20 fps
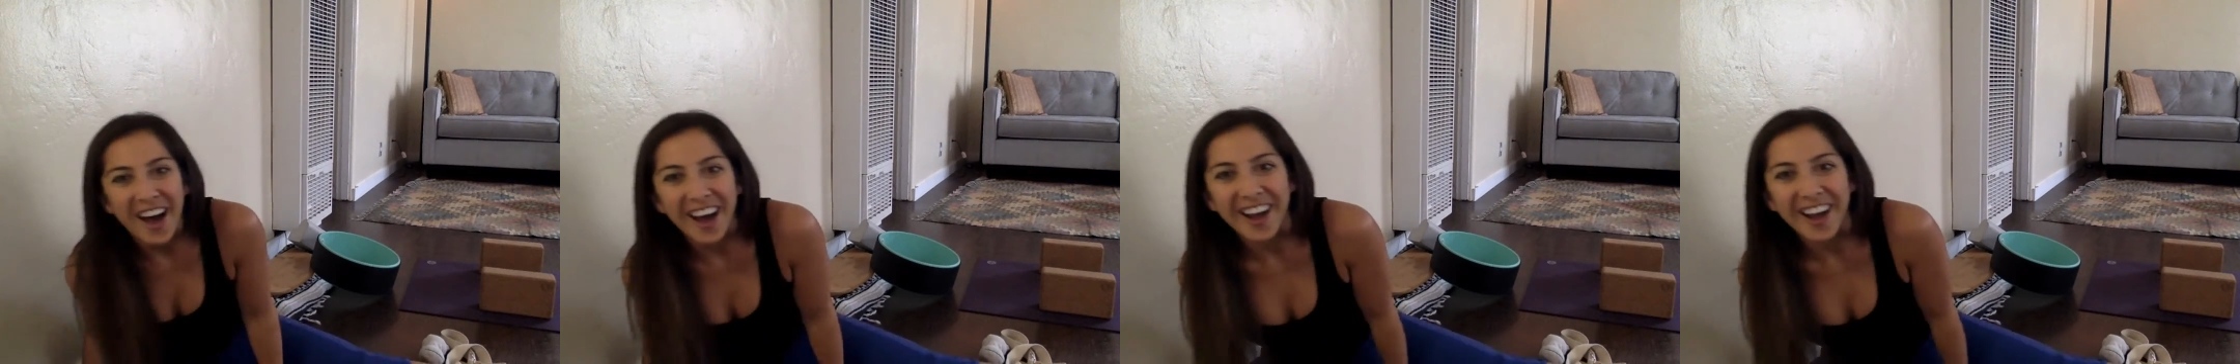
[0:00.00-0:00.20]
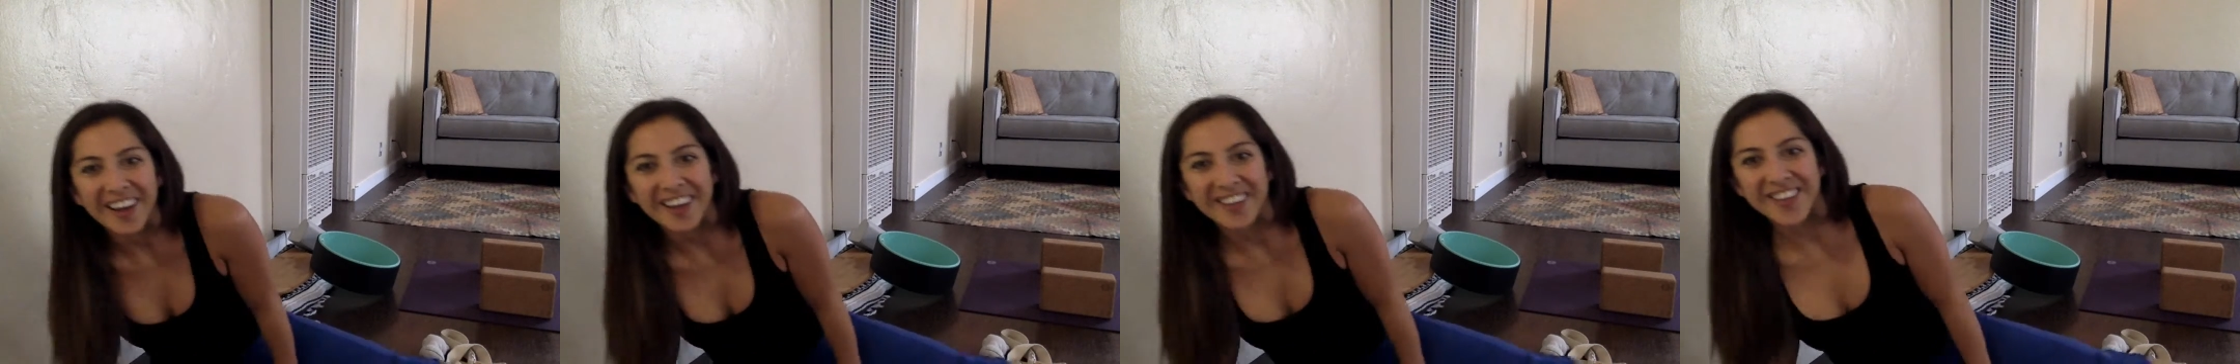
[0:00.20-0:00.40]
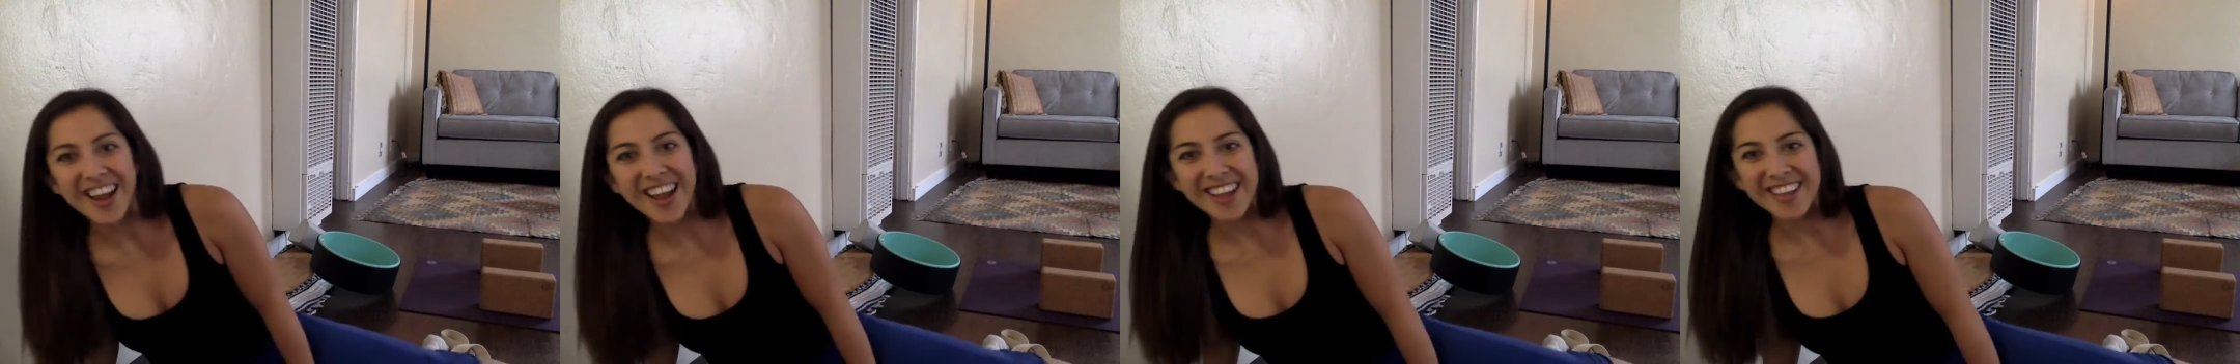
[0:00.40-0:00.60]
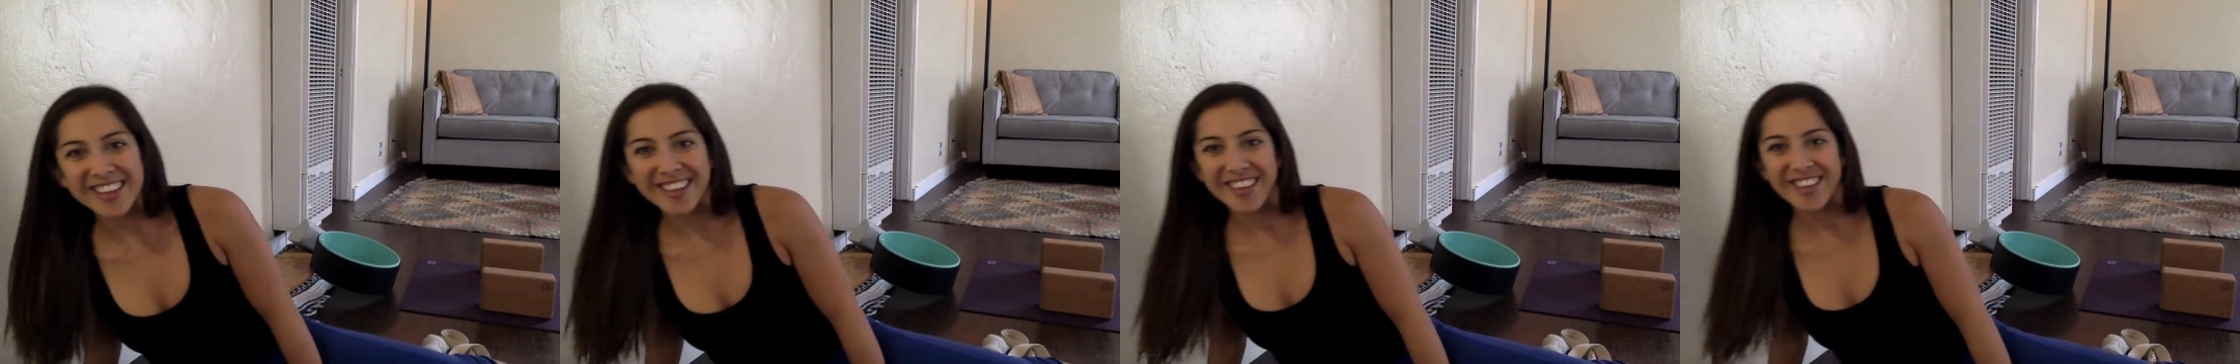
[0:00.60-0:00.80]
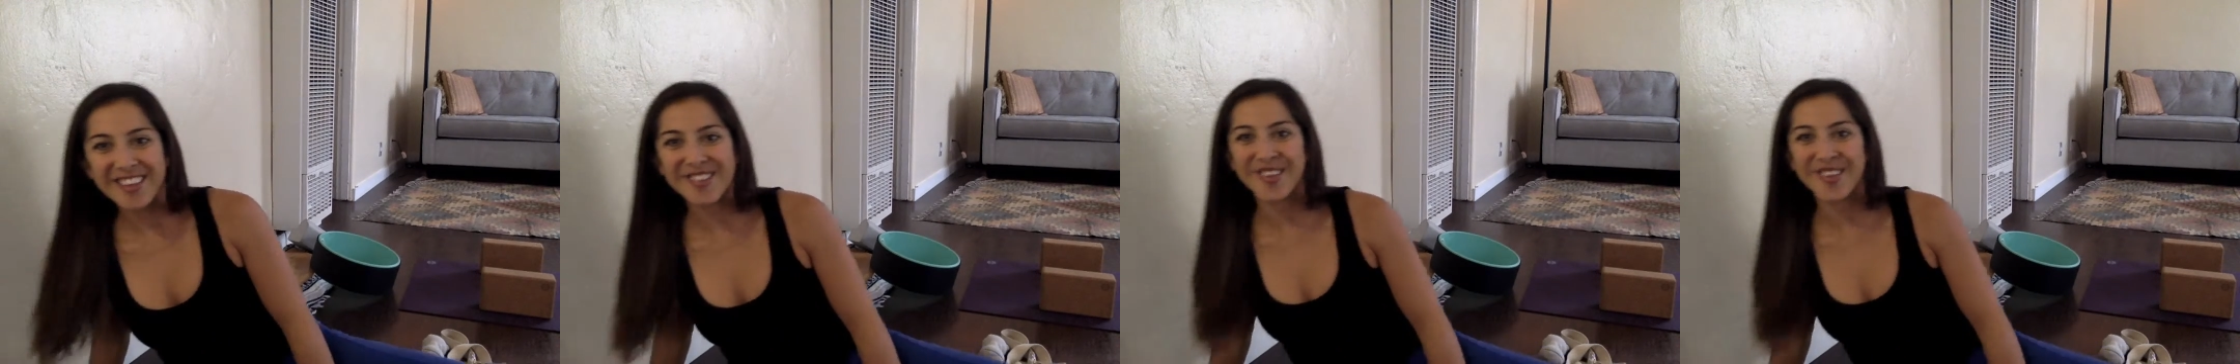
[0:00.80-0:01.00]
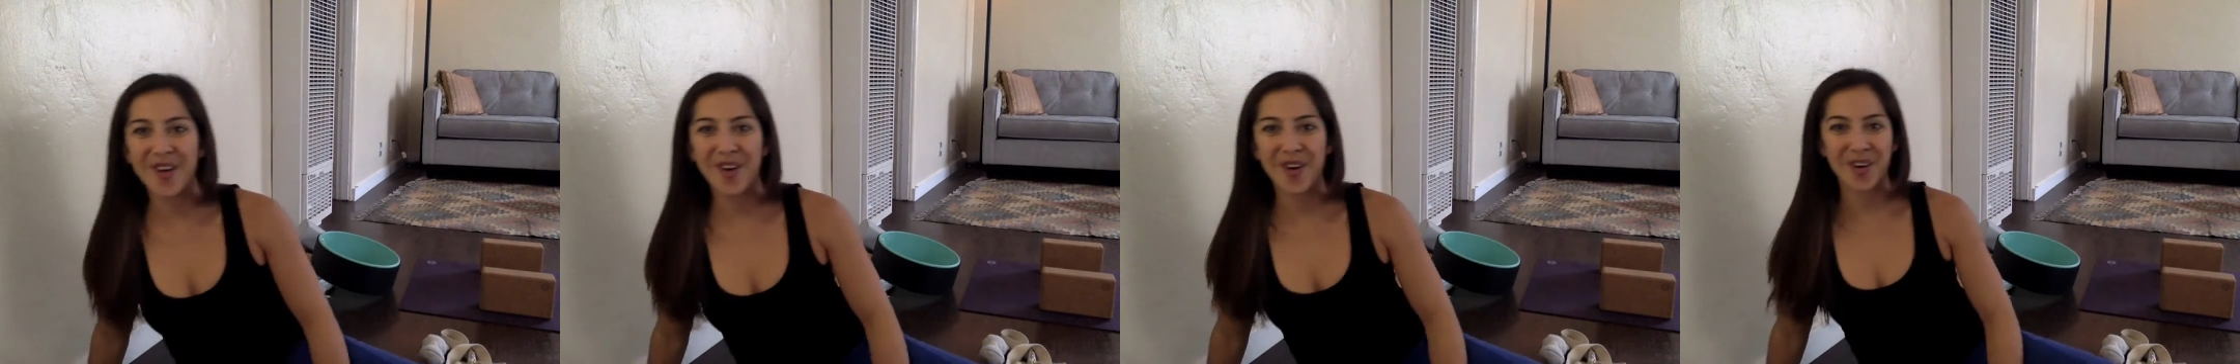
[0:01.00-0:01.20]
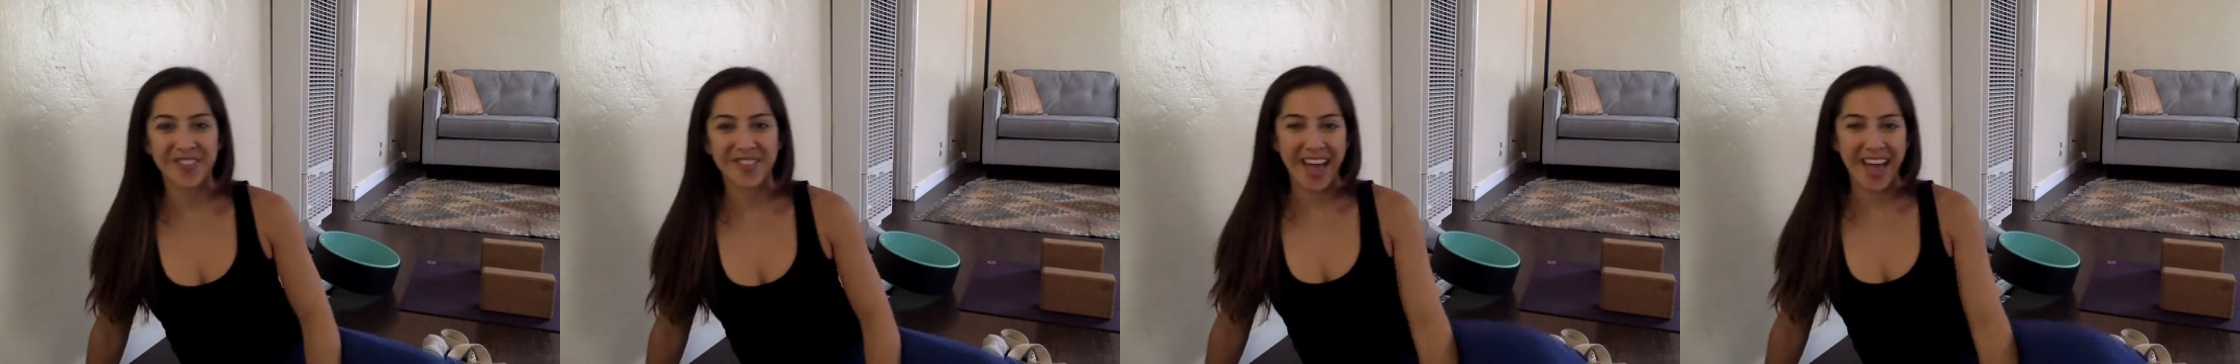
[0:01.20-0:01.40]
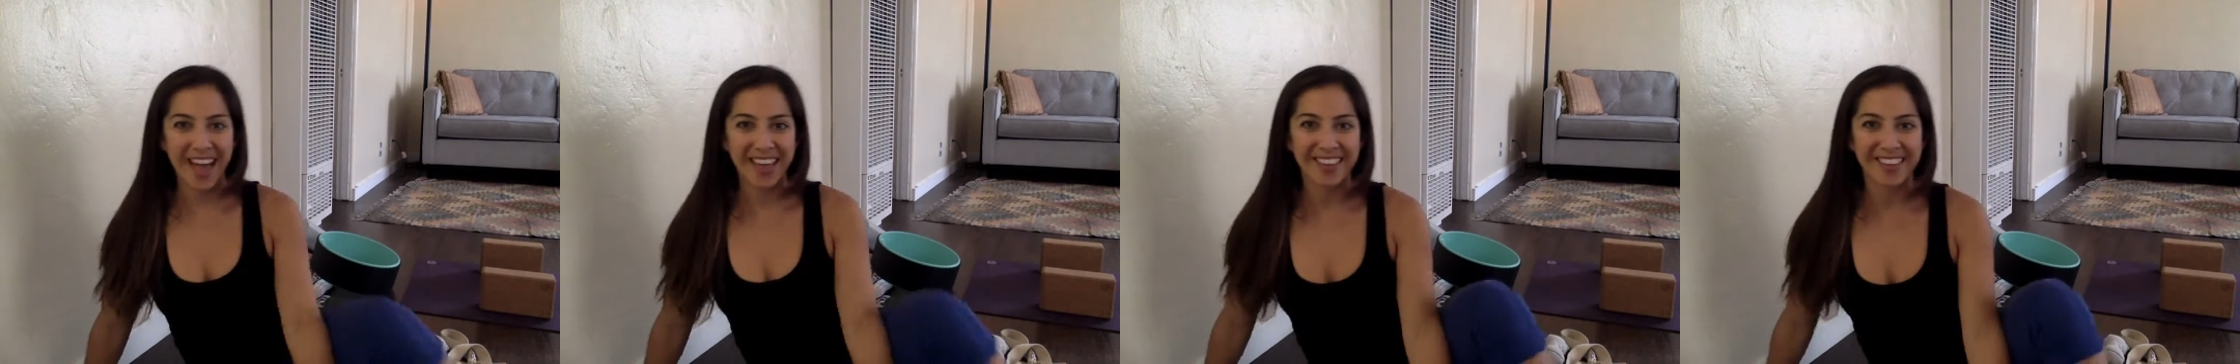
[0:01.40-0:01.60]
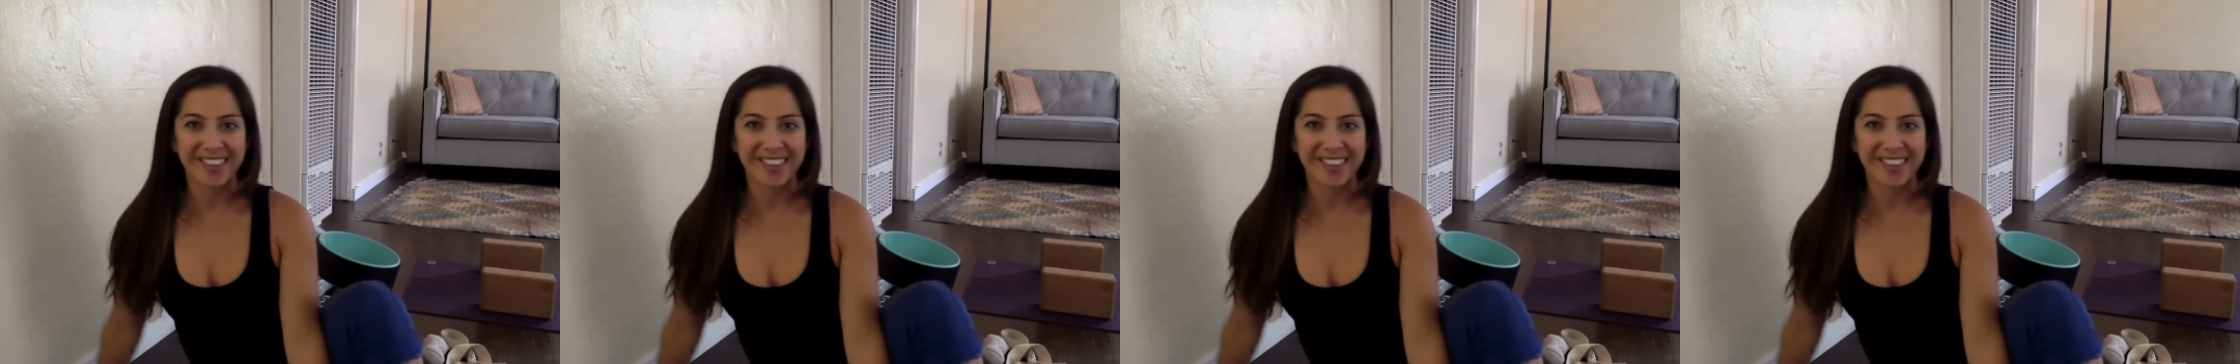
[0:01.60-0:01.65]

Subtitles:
All right, so that